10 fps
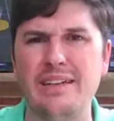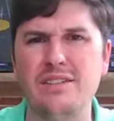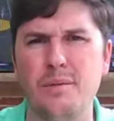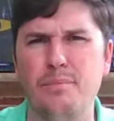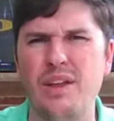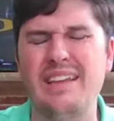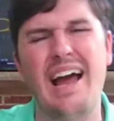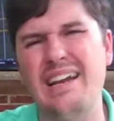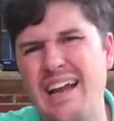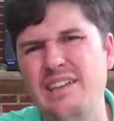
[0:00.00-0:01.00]
Completely,
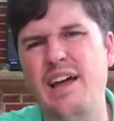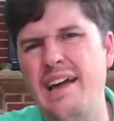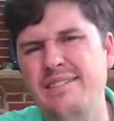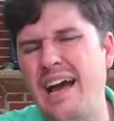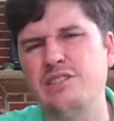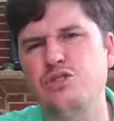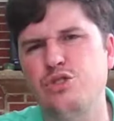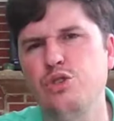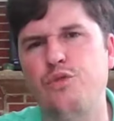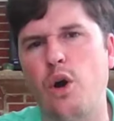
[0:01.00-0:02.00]
not, not not not
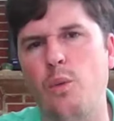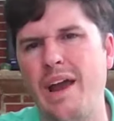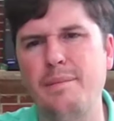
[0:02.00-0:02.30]
too far away.